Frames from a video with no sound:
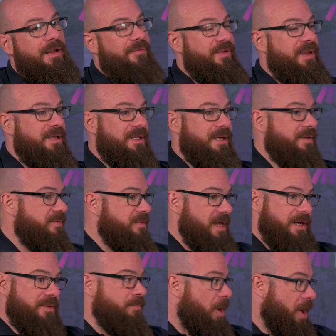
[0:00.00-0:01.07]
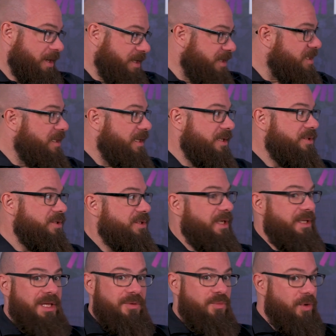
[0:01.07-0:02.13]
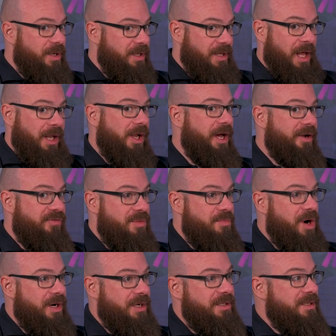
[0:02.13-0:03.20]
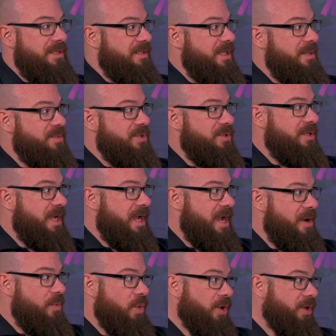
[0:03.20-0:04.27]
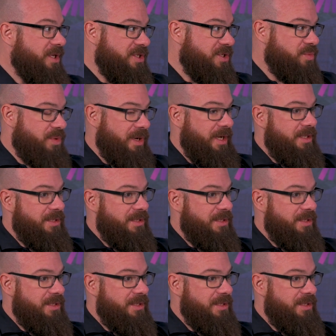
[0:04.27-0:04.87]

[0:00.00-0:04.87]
I think that like marketing, like you said, they work. A lot of the marketing teams today work in sprints.